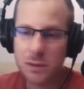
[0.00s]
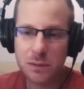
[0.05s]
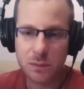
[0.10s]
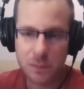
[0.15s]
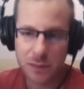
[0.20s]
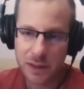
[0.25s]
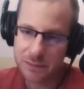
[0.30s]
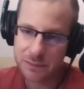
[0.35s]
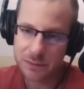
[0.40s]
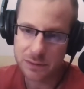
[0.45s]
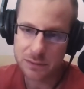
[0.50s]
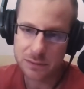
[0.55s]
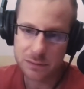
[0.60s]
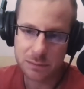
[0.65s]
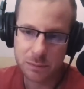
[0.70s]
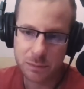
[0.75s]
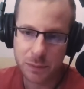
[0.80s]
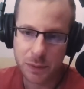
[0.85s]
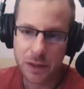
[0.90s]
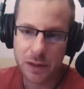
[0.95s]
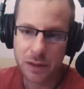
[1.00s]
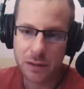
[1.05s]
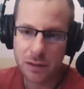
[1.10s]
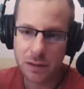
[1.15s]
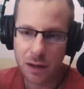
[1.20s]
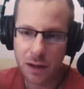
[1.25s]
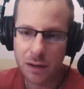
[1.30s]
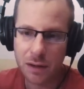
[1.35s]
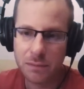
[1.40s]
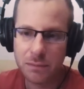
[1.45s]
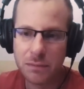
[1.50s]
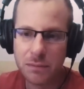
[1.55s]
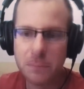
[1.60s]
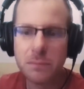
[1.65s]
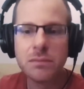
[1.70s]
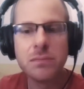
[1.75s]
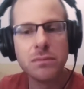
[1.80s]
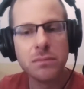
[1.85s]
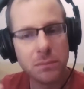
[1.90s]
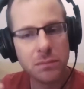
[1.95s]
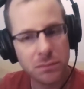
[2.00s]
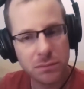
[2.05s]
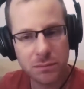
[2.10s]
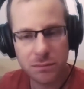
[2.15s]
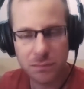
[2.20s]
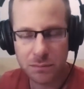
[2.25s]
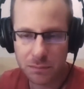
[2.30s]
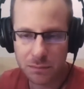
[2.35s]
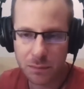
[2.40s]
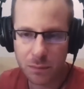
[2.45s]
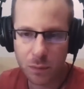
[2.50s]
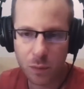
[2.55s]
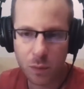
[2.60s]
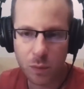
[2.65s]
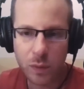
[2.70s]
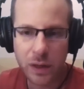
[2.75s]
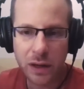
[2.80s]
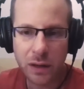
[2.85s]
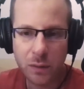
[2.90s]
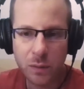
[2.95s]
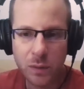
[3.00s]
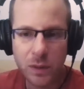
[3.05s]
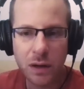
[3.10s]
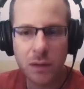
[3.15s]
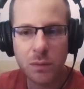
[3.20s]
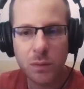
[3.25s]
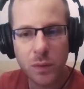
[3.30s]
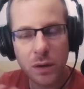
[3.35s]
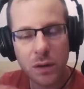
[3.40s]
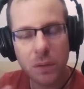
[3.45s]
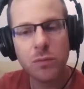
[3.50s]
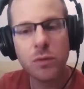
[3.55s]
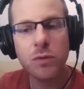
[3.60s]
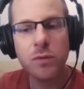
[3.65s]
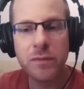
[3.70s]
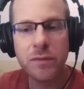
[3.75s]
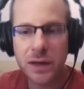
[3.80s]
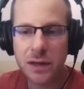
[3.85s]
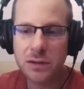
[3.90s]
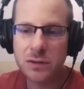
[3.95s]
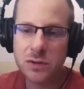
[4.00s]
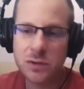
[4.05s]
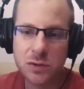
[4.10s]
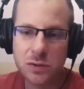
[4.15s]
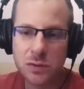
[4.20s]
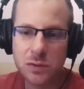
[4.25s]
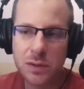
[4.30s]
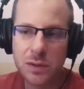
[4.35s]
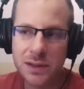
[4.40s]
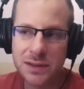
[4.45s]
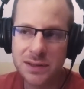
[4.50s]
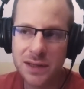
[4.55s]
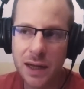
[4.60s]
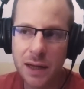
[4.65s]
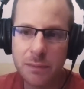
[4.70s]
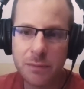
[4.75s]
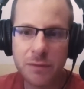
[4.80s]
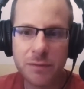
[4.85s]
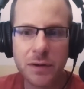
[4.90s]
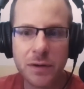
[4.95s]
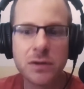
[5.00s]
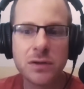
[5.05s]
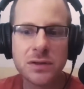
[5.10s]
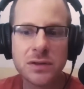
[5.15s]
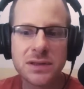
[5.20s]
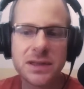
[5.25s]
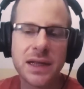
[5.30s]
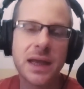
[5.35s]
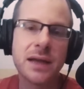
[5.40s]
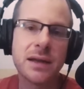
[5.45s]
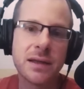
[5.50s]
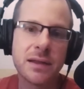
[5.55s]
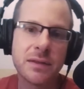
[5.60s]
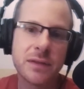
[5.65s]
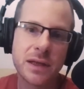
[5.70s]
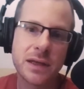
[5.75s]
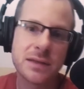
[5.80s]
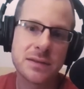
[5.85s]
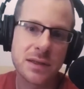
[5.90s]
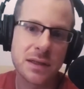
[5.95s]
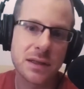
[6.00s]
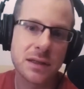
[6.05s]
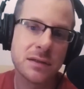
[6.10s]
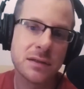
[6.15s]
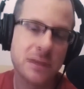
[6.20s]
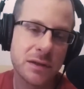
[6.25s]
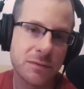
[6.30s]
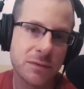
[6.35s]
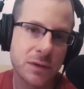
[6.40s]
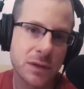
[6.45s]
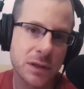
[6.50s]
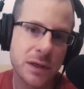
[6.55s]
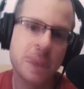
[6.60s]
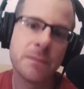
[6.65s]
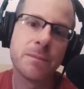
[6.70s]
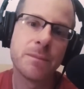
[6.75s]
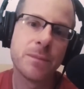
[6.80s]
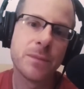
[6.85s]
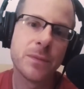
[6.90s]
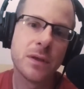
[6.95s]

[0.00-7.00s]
work whatever but um we we are we are moving into a time of understanding things a little differently.